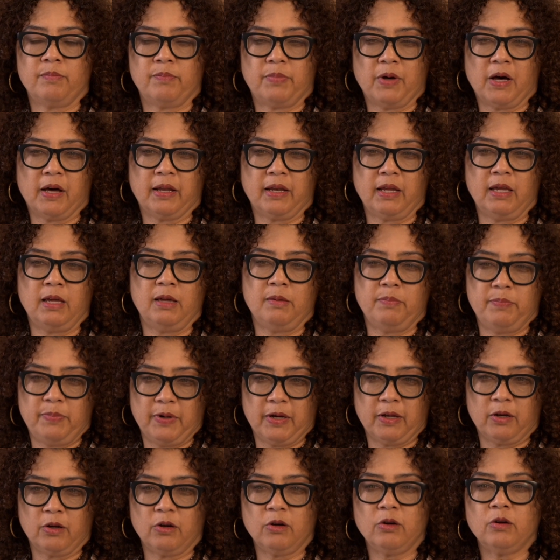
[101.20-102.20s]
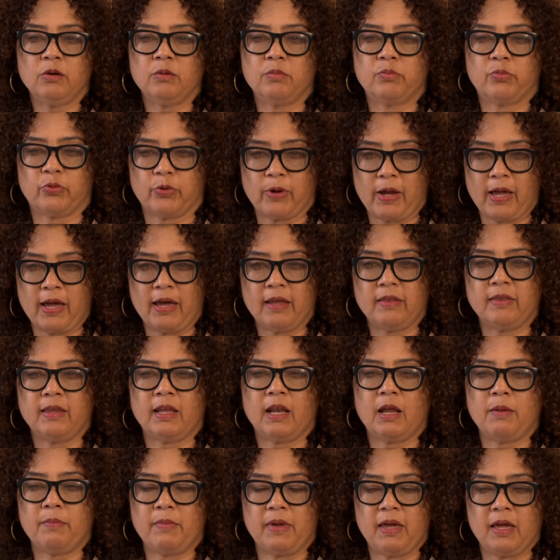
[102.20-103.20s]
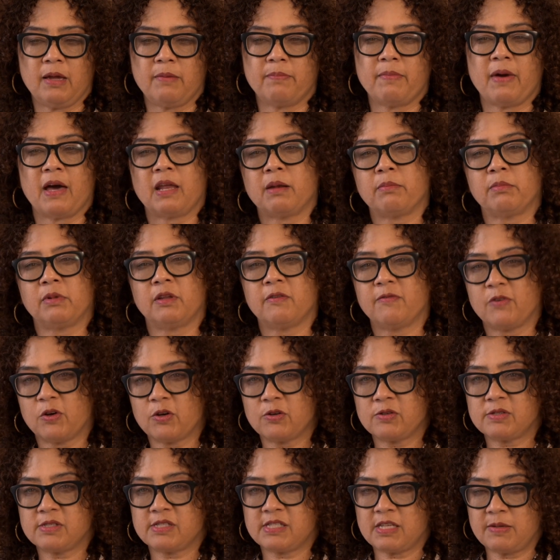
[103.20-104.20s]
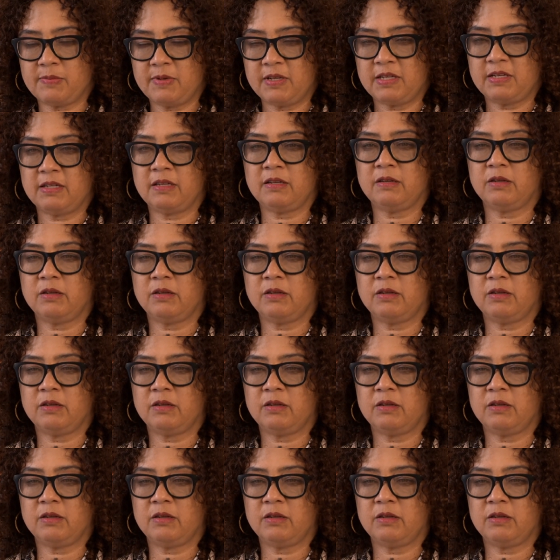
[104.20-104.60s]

body butter brand that I make, Madame Laveau's CBD